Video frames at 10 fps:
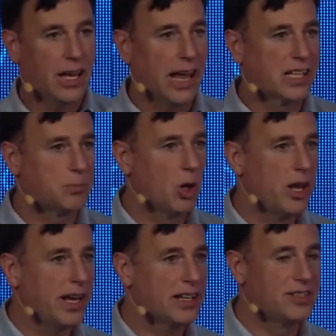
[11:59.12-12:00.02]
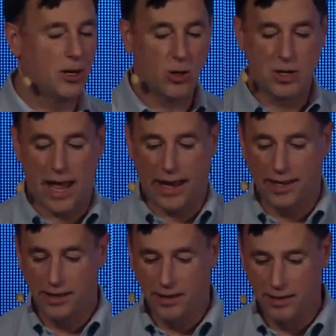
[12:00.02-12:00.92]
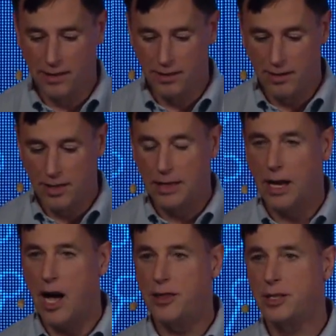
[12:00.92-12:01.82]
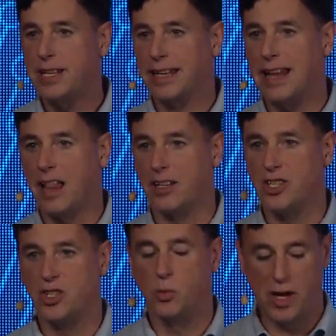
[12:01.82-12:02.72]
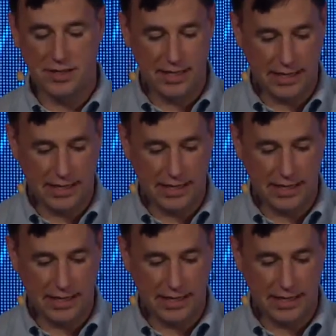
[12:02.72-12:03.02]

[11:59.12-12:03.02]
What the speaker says: exploiting a 0-day, other technologies, ways to